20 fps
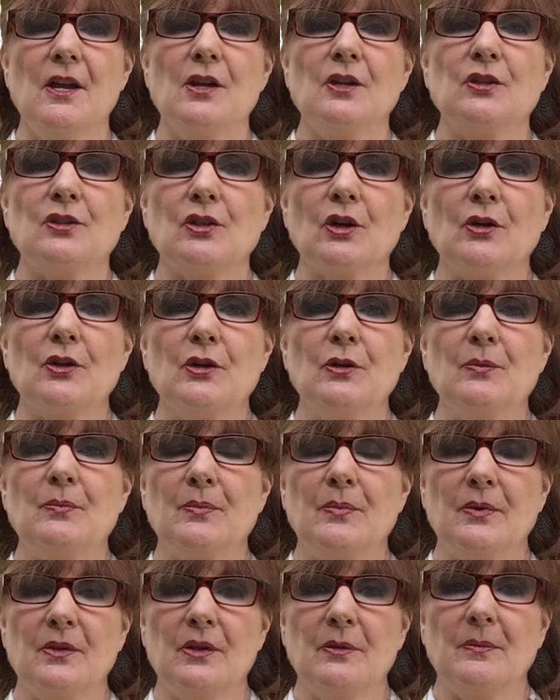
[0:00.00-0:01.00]
So you'd
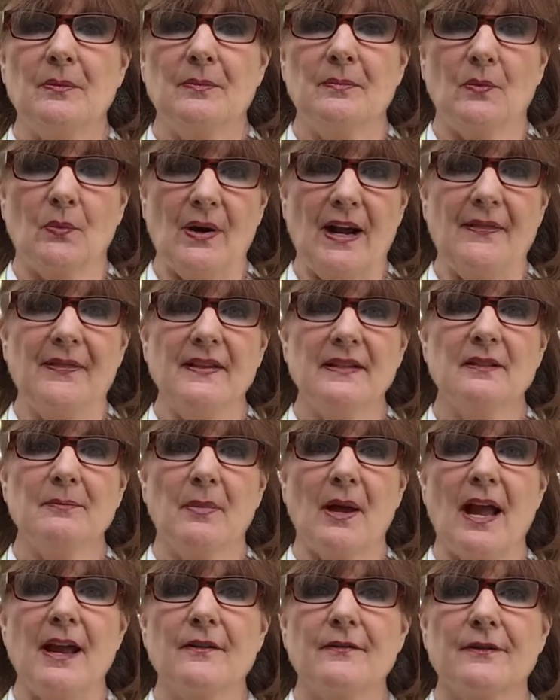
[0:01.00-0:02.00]
rent this
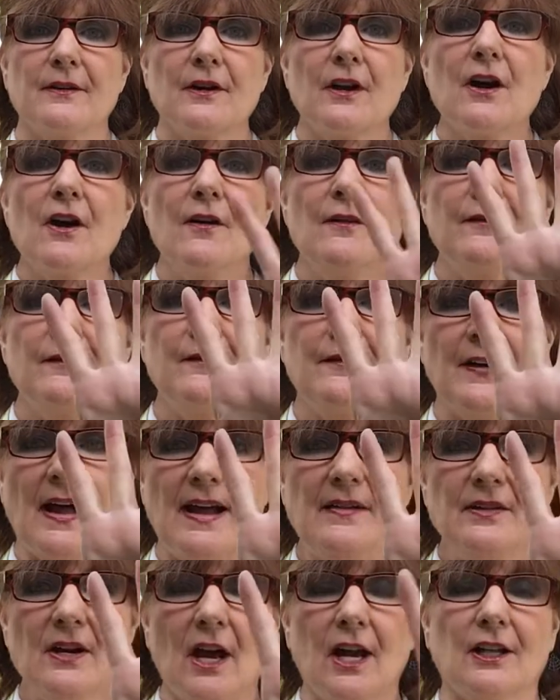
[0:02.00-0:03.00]
bike for
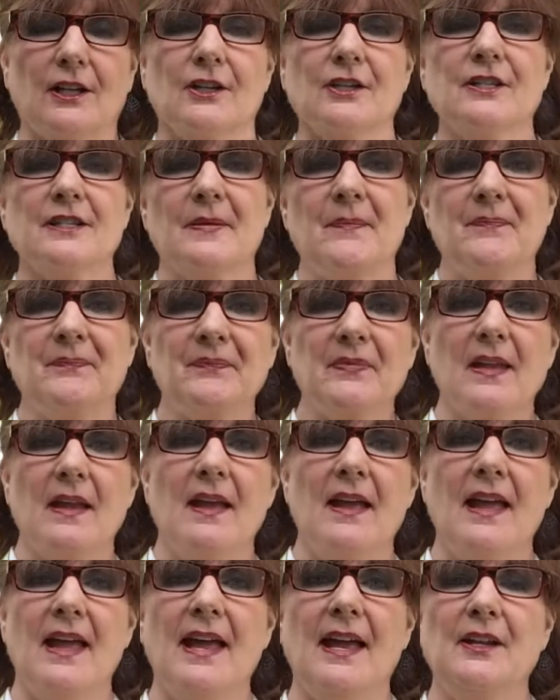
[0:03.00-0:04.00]
$5,
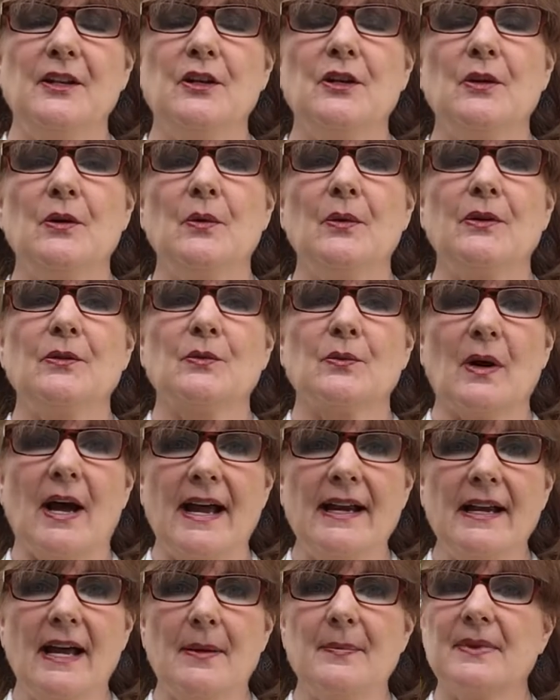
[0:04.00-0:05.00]
and you would
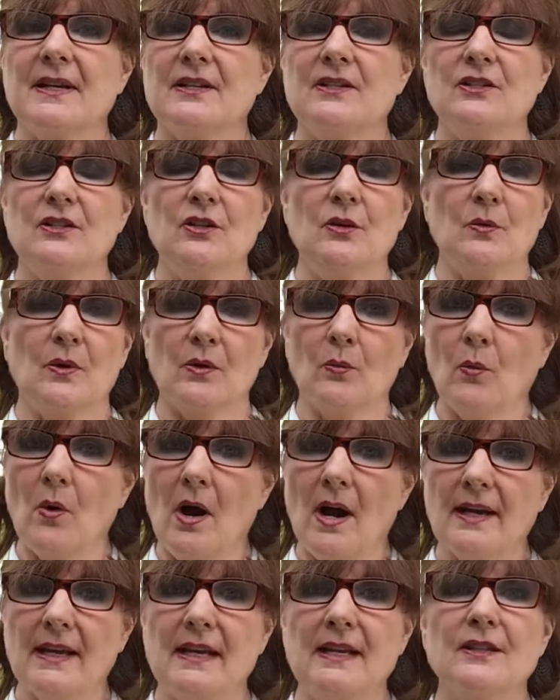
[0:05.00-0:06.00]
ride up, because you weren't
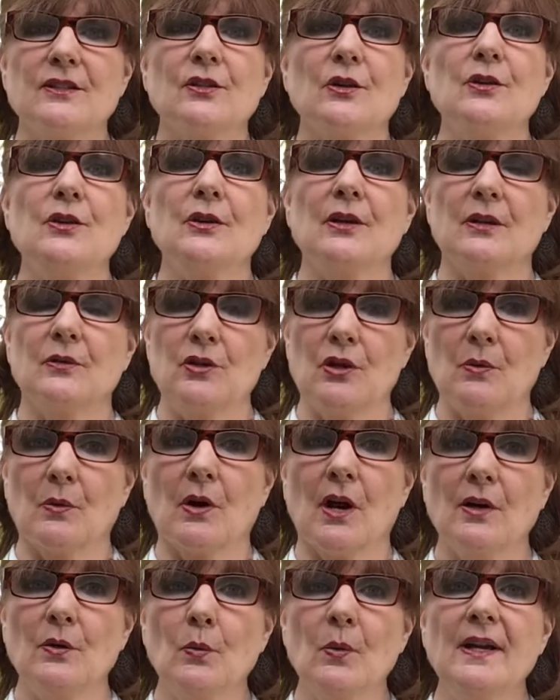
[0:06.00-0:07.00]
walking, so you were
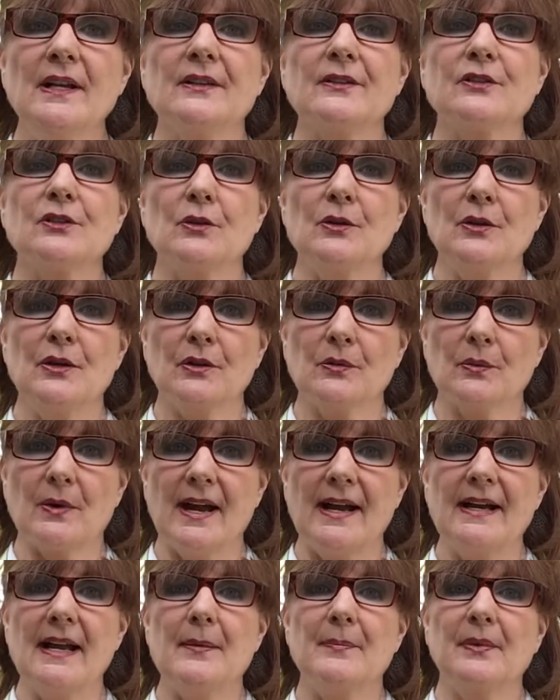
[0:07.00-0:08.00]
on wheels, so you could
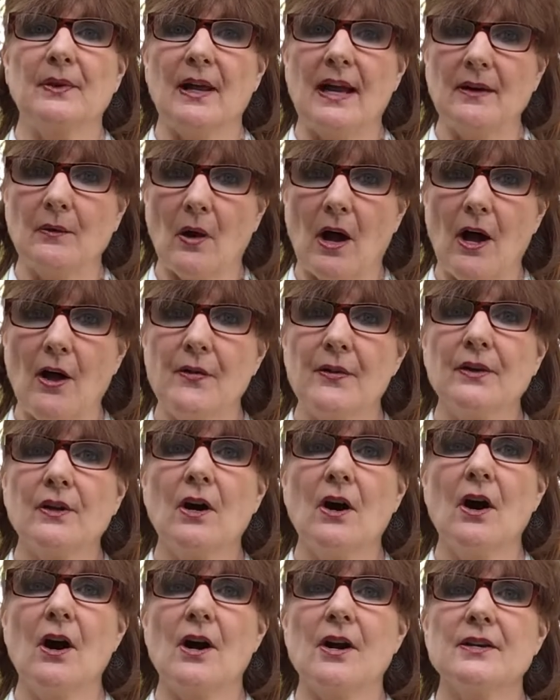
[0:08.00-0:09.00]
ride up like all the
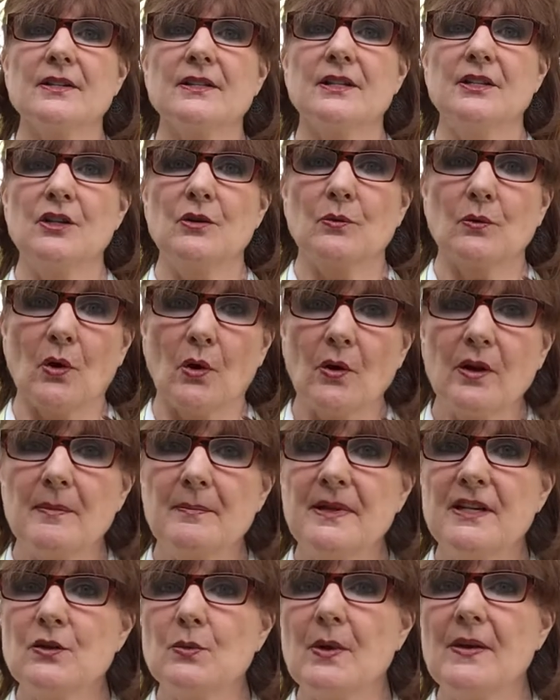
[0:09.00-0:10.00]
cars, and you rode in
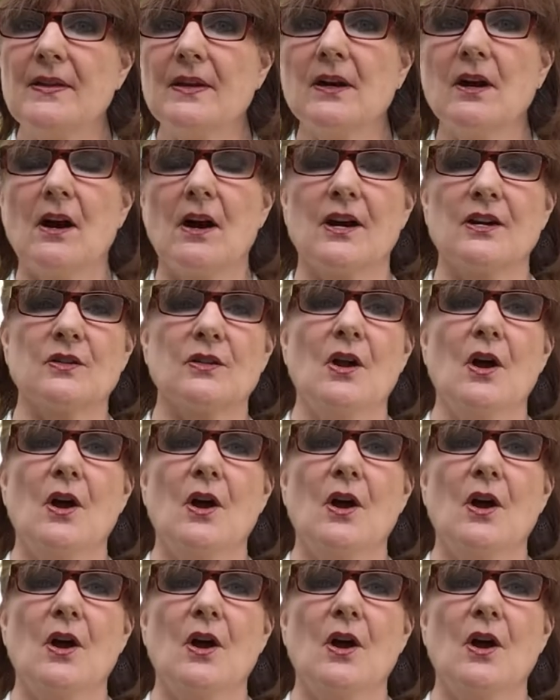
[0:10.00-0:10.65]
between the cars.